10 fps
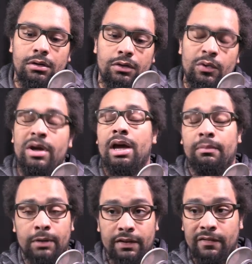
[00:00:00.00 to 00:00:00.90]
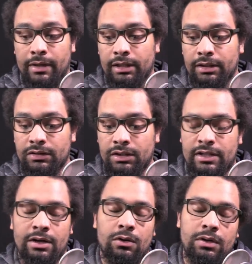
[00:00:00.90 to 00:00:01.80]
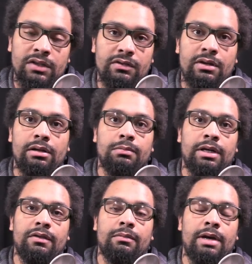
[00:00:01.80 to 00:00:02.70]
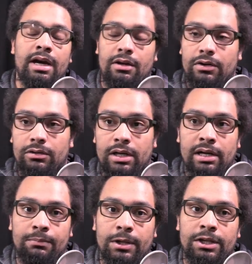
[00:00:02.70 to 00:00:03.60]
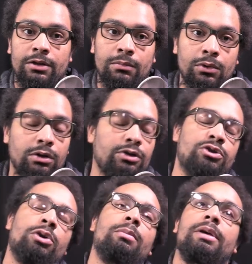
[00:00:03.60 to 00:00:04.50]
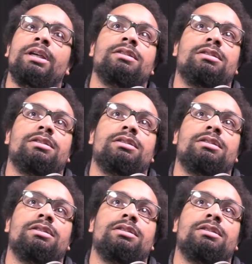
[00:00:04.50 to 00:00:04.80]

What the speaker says: The way I played them, at least, because I don't necessarily play them aggro. I played them more control-based.